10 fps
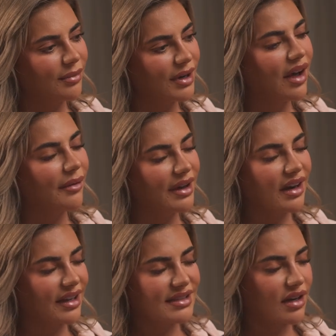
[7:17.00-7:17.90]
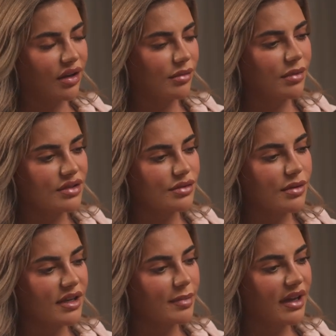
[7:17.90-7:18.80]
When I went, like I said, only once or
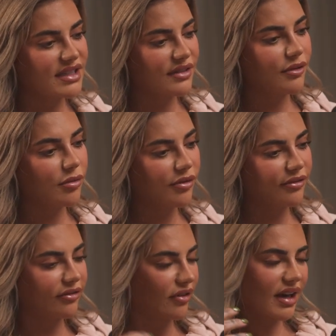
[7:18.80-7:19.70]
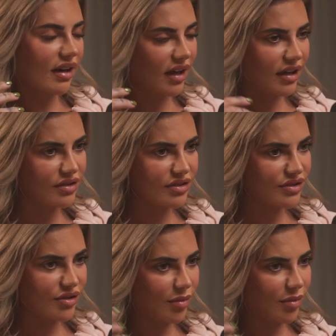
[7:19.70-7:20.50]
twice, but I did feel free, like I could just do